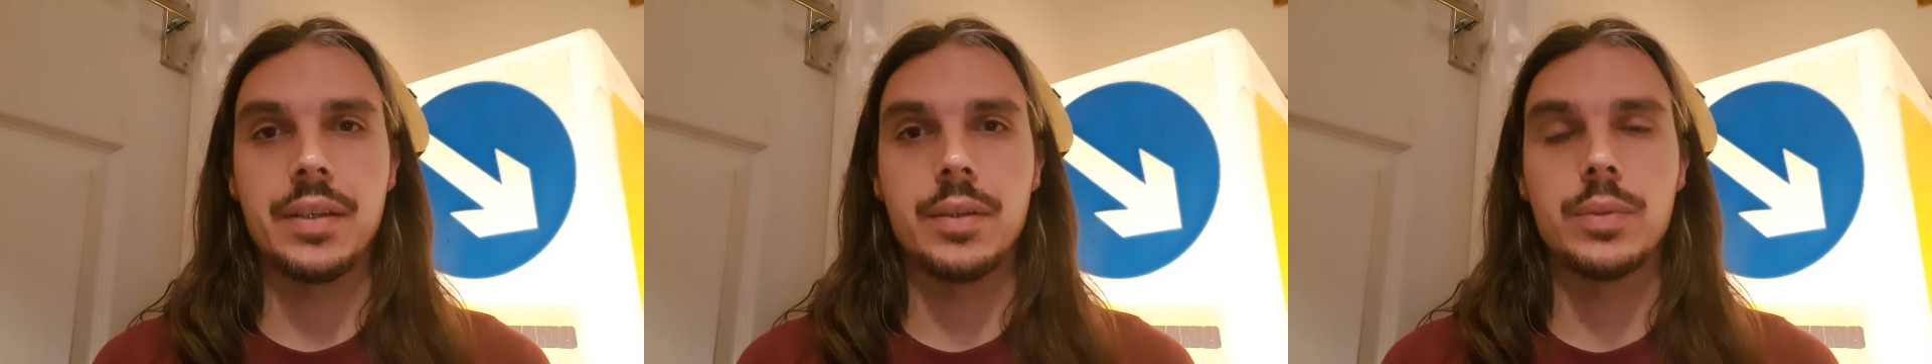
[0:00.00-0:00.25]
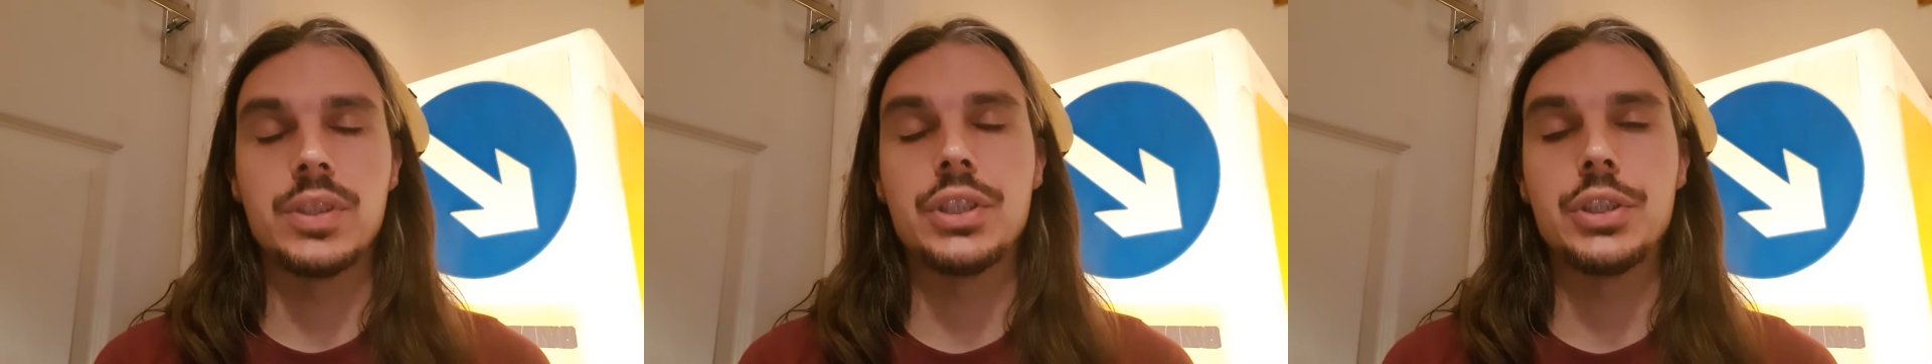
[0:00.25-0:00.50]

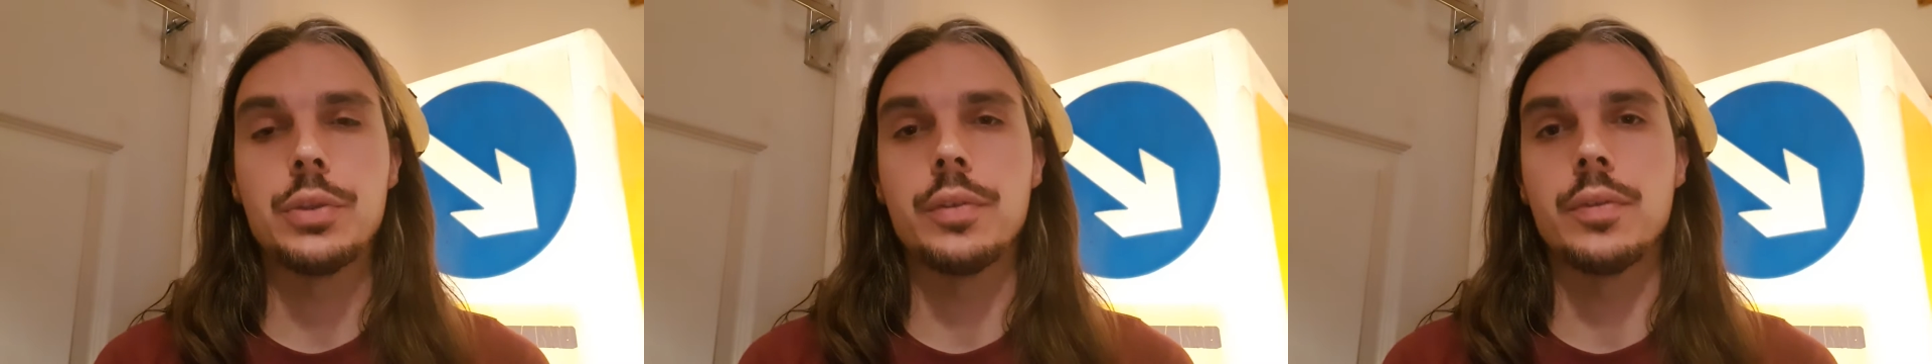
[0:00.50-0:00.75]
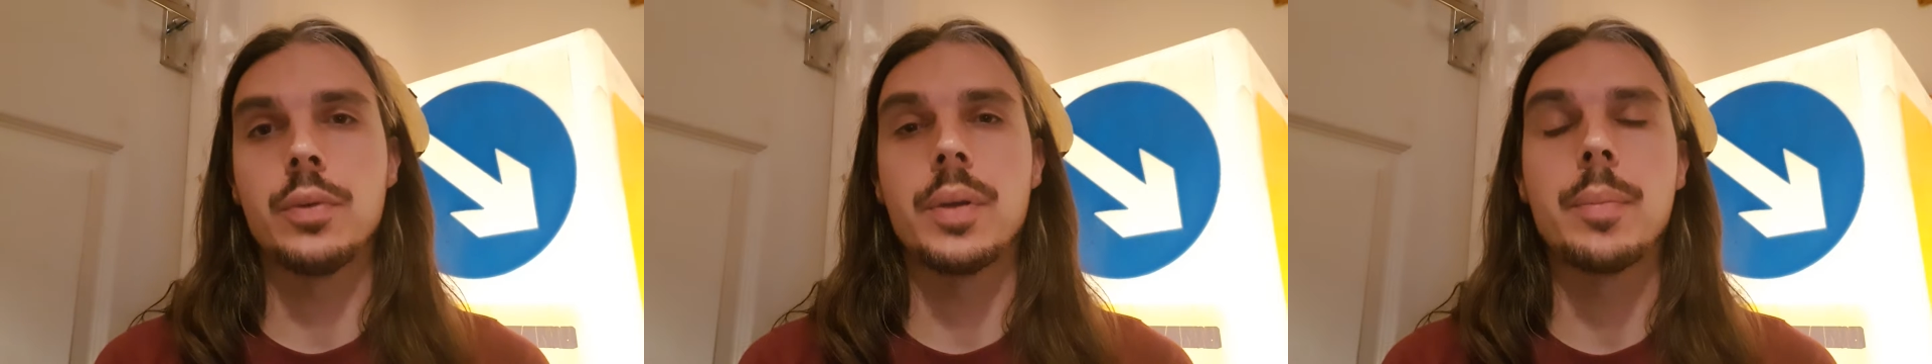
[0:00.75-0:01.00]
which is short
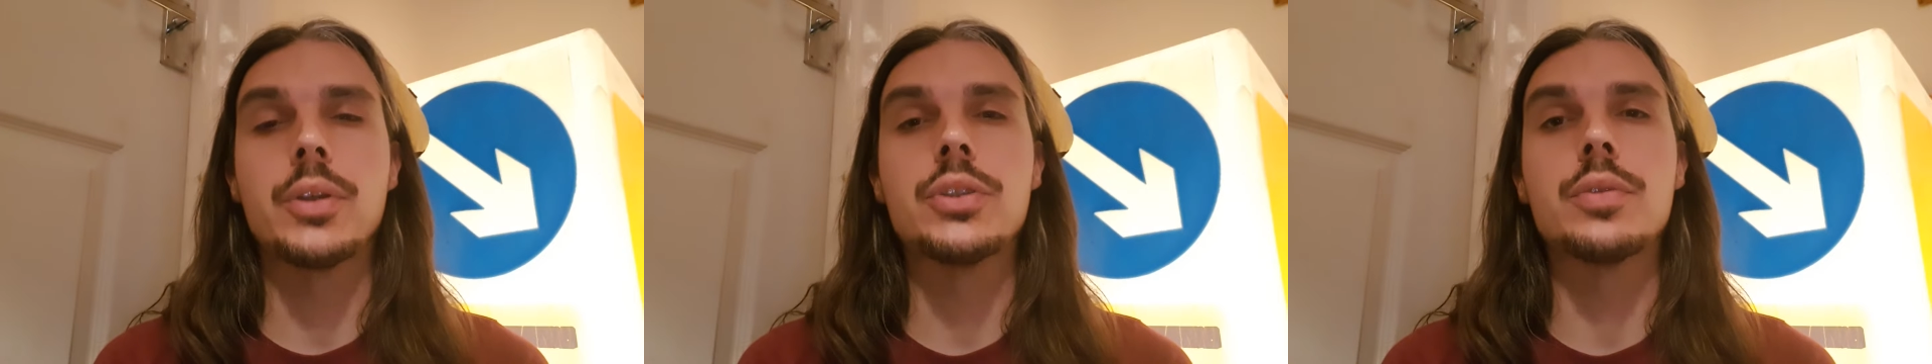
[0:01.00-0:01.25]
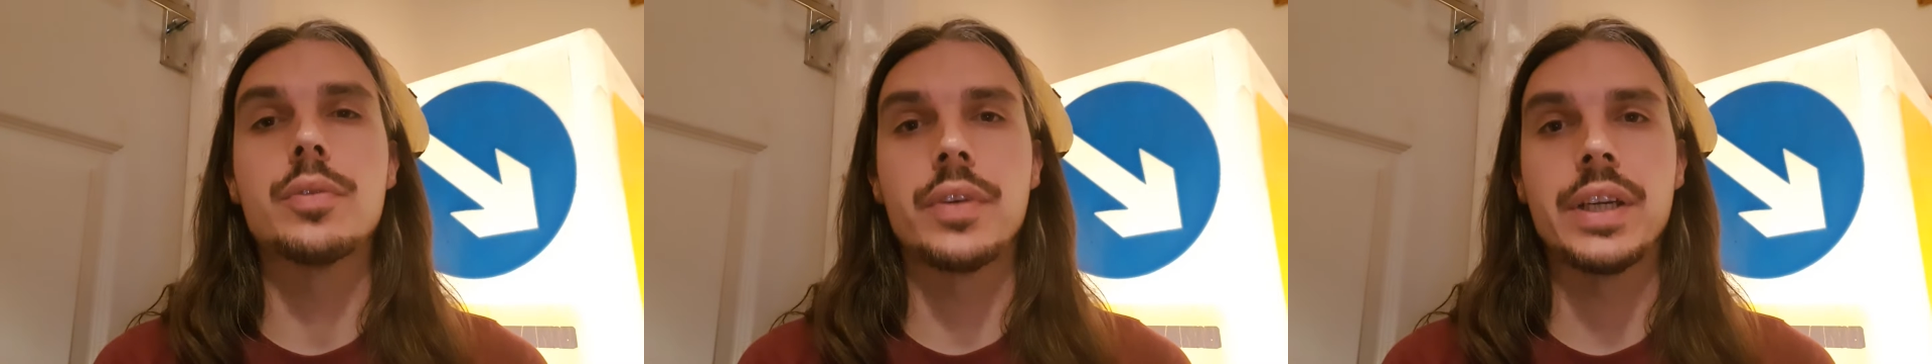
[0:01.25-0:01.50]
for emotional
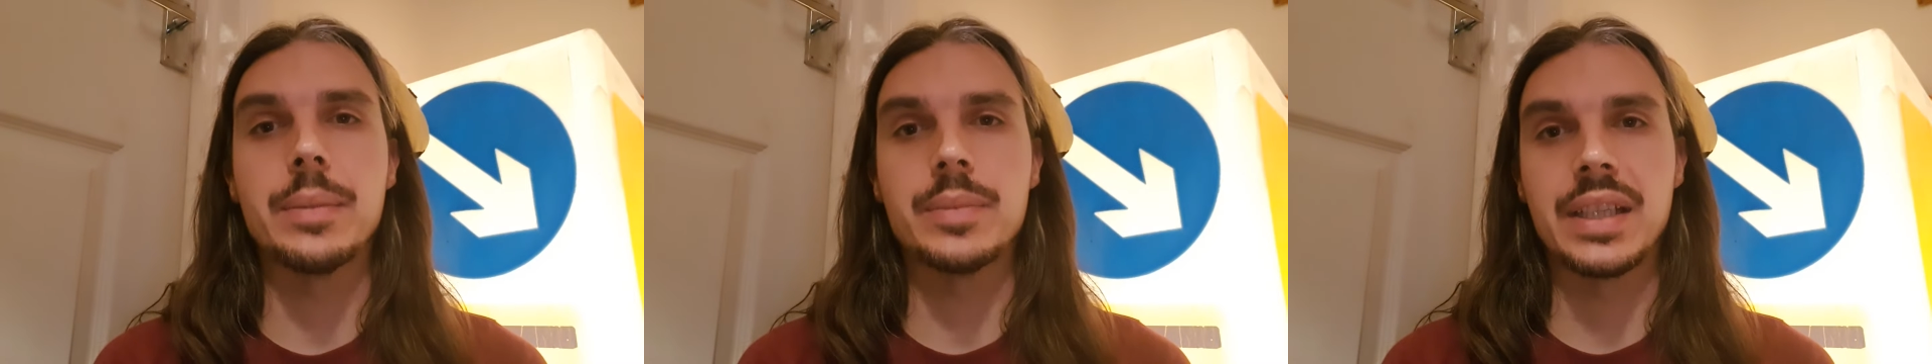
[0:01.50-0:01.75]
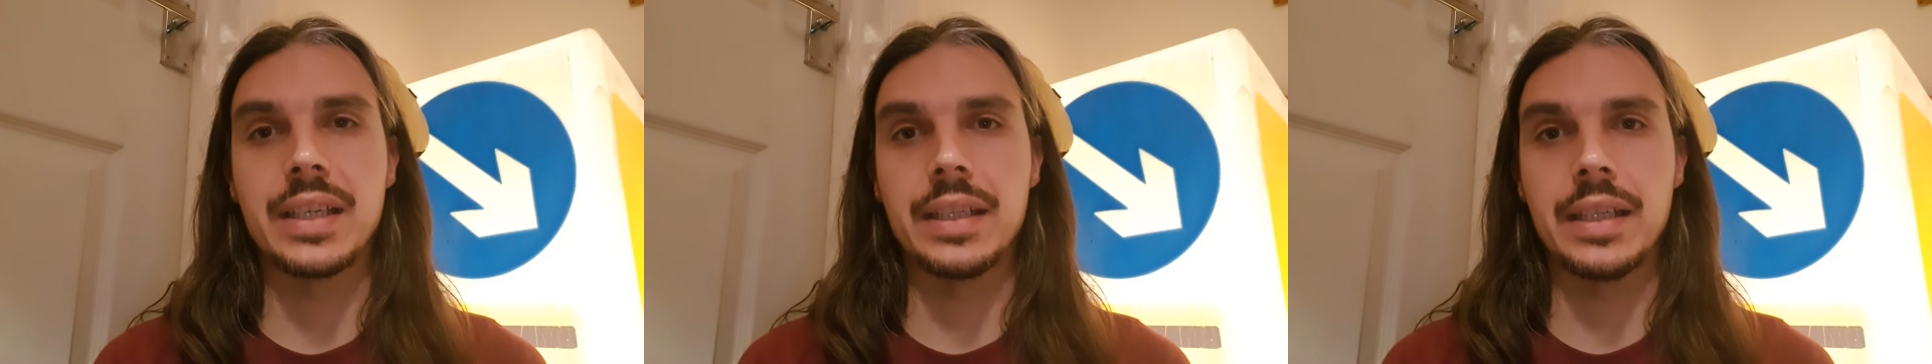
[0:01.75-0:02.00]
freedom
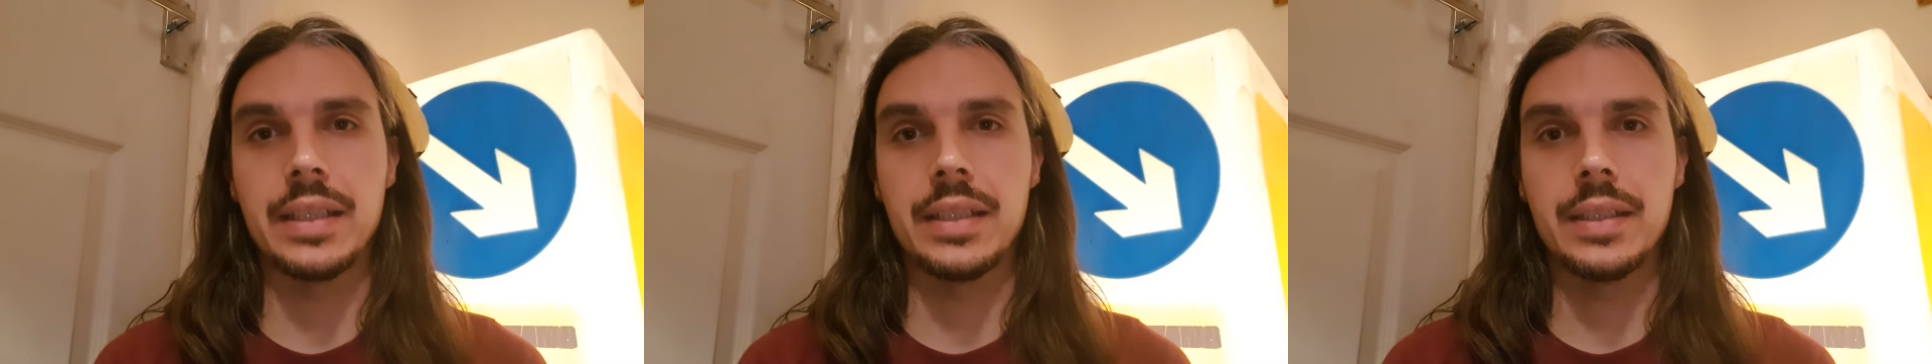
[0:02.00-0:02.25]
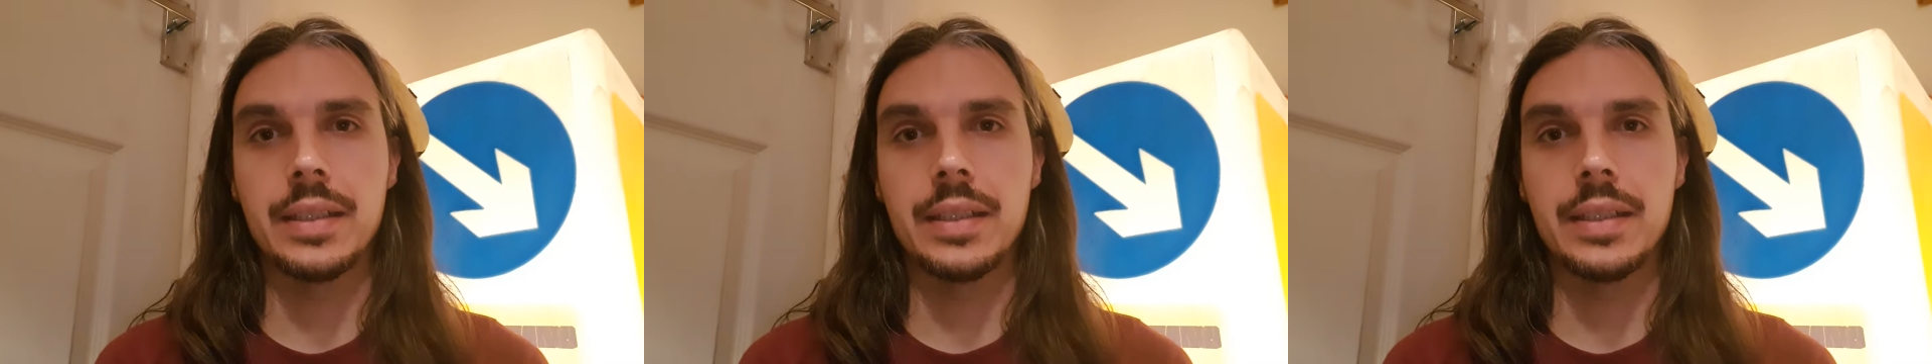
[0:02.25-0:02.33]
technique.